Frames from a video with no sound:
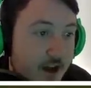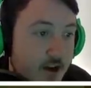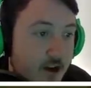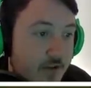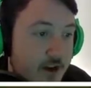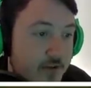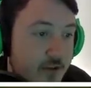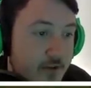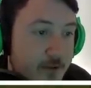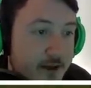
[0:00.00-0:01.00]
I don't know if any of
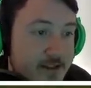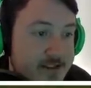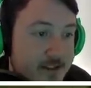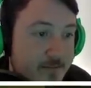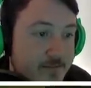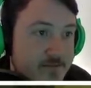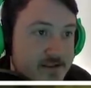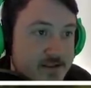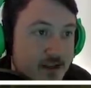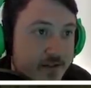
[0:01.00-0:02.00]
you have played
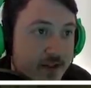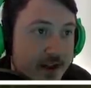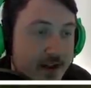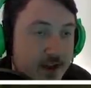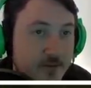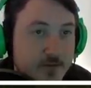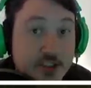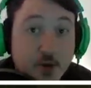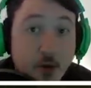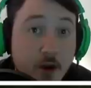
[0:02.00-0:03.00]
some stuff like um,
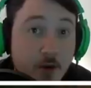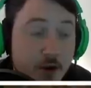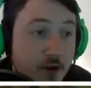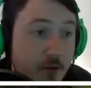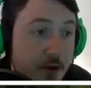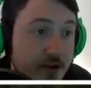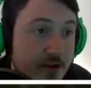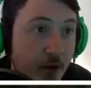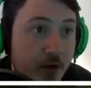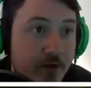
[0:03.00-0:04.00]
Destroy All
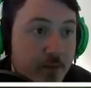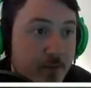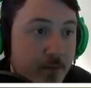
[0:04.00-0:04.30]
Humans, or if you,